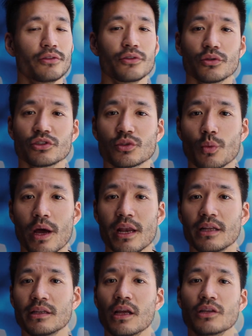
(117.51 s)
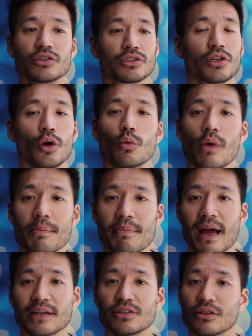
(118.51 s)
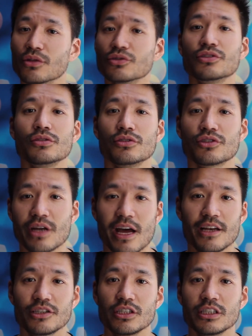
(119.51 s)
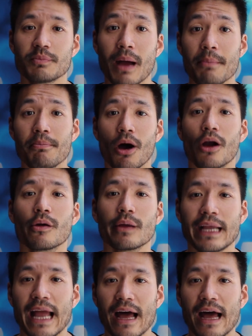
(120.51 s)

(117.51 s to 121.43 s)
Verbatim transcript: Don't sweat it. Just go right back to those two strategies by borrowing